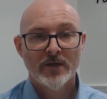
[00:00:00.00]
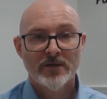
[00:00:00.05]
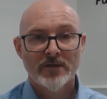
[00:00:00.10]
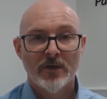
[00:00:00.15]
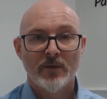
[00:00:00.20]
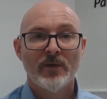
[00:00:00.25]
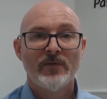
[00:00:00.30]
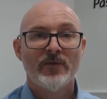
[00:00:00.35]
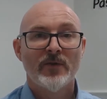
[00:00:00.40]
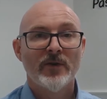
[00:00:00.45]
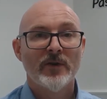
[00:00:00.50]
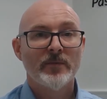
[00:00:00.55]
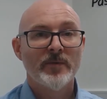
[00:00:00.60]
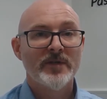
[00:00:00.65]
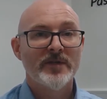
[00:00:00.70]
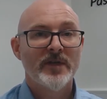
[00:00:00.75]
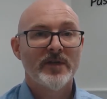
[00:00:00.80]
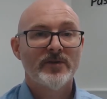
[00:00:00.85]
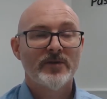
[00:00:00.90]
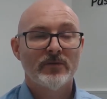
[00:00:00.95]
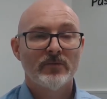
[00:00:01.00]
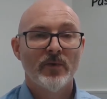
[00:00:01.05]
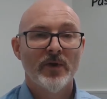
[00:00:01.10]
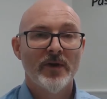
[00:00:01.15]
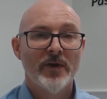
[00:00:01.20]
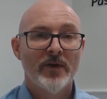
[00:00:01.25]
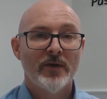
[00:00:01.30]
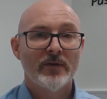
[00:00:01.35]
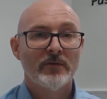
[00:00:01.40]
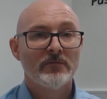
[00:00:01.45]
So if you're in a position
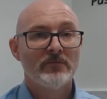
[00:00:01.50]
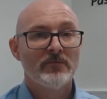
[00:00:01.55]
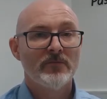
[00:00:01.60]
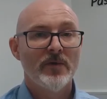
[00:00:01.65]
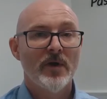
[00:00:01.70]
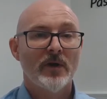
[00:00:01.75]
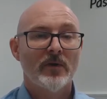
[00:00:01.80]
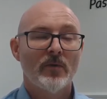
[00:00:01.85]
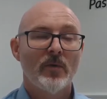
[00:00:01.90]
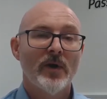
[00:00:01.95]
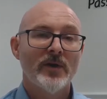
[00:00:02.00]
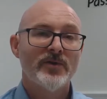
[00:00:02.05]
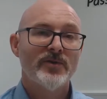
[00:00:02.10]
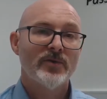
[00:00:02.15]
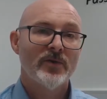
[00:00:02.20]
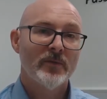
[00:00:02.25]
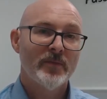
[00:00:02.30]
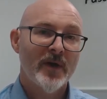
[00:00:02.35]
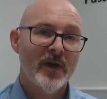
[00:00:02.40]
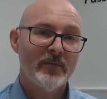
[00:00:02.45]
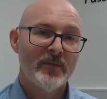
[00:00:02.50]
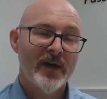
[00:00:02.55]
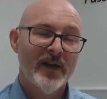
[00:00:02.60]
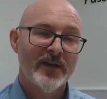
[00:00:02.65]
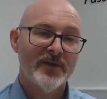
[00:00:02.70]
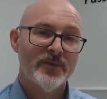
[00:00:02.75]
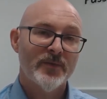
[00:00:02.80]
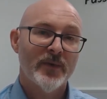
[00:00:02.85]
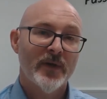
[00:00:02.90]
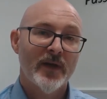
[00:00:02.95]
where you're not quite sure about
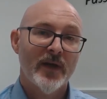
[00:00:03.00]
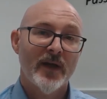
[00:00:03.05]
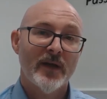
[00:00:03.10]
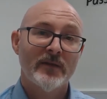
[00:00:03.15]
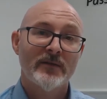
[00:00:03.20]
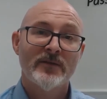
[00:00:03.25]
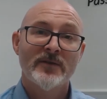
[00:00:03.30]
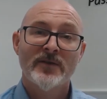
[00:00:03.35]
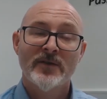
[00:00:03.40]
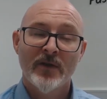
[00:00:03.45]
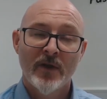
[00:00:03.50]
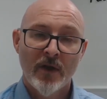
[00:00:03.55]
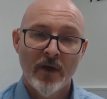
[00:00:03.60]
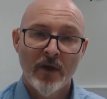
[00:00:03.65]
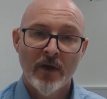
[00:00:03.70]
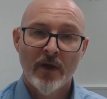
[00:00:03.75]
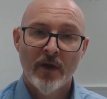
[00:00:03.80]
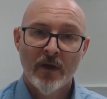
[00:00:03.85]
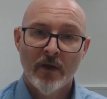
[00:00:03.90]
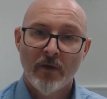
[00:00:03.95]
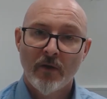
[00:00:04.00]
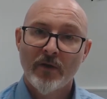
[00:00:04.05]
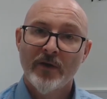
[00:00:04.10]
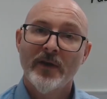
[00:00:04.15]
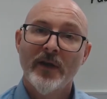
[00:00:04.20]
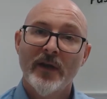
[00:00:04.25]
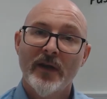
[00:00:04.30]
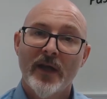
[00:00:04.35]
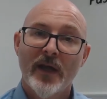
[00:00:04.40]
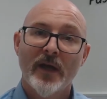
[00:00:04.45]
management accounts, or
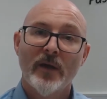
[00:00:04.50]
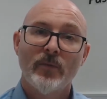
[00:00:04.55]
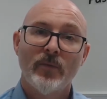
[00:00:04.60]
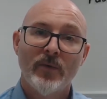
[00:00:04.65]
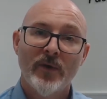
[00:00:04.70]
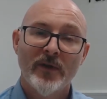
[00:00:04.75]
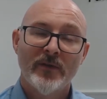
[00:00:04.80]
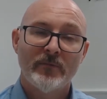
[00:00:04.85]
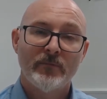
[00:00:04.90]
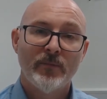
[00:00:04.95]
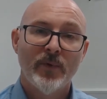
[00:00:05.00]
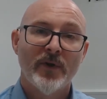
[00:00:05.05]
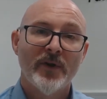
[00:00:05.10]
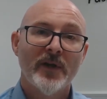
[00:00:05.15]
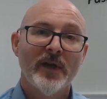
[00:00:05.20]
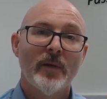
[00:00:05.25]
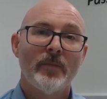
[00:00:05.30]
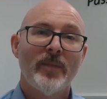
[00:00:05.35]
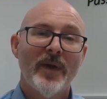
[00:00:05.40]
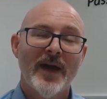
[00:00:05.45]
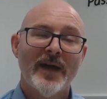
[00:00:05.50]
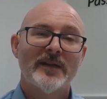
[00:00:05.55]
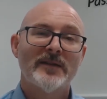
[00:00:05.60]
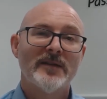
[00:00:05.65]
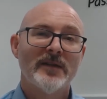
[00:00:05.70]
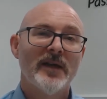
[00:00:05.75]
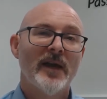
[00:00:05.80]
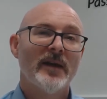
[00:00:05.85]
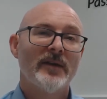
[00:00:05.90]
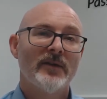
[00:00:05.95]
you need help with putting a pack
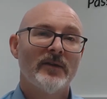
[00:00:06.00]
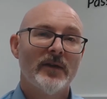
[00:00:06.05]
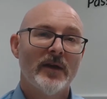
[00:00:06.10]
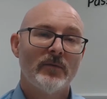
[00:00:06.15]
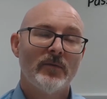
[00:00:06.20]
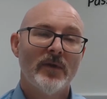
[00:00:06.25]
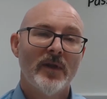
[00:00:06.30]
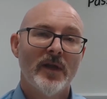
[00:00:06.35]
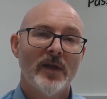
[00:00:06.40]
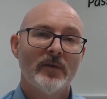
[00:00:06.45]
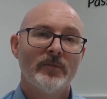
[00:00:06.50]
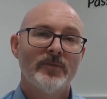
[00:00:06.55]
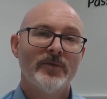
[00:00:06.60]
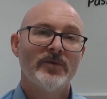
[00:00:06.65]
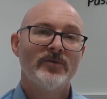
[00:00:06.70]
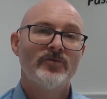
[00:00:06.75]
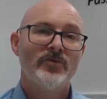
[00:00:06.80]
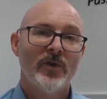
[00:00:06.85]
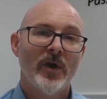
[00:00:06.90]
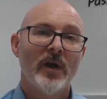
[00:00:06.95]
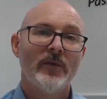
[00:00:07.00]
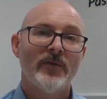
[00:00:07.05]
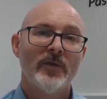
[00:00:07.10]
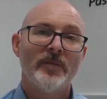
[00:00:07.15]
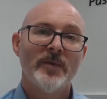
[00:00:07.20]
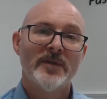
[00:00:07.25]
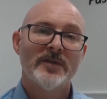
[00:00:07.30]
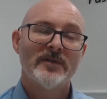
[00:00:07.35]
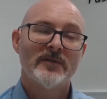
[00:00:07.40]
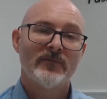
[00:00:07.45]
together that will help you drive
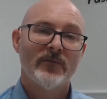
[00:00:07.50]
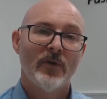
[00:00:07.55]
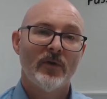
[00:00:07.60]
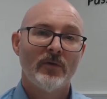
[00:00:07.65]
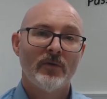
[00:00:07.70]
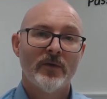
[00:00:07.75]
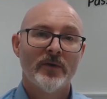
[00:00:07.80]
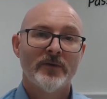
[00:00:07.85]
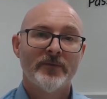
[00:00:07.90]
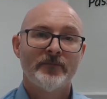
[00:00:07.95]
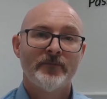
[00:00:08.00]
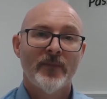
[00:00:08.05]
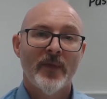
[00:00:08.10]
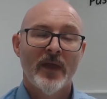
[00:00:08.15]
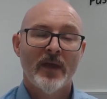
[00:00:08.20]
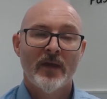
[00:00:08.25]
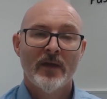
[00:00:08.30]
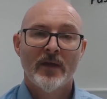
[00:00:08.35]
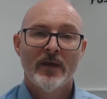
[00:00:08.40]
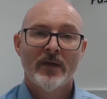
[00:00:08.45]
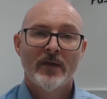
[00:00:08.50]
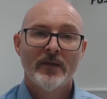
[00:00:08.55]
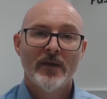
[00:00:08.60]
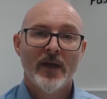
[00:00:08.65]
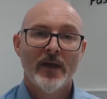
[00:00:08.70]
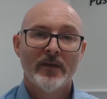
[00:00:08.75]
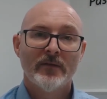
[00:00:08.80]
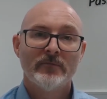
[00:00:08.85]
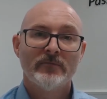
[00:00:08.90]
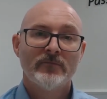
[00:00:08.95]
your business forward,
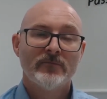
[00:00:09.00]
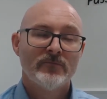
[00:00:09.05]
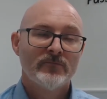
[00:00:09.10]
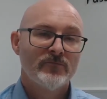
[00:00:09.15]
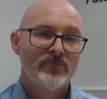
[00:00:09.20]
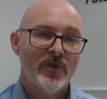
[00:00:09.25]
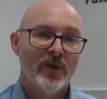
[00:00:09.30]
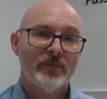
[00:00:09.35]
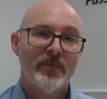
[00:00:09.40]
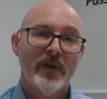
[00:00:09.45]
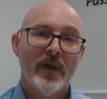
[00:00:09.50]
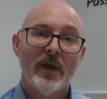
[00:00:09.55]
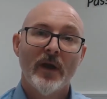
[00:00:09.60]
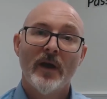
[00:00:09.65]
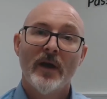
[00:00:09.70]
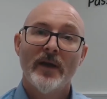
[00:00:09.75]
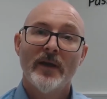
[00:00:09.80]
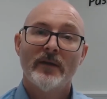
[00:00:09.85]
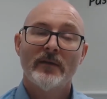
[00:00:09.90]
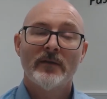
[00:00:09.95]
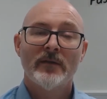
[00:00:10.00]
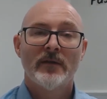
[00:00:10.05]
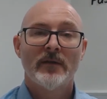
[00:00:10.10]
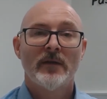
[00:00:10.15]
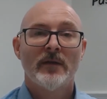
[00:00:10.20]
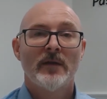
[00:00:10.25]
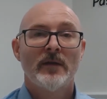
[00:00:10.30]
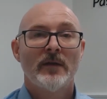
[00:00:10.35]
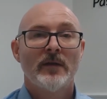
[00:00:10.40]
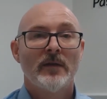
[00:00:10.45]
then drop me a line.
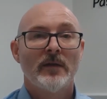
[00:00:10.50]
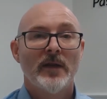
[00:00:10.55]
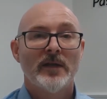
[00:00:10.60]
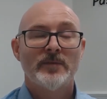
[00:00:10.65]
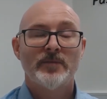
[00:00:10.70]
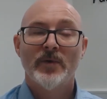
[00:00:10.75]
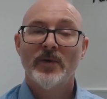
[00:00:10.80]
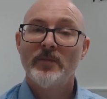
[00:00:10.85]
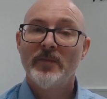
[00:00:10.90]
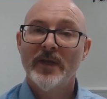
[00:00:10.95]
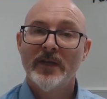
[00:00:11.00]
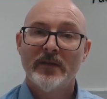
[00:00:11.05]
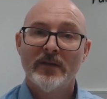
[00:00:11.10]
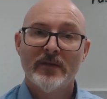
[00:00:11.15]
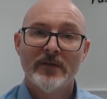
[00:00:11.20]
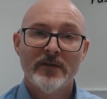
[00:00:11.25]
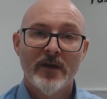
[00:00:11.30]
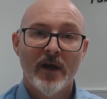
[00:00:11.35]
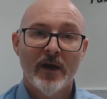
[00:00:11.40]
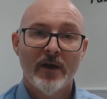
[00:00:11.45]
Let's put a meeting in the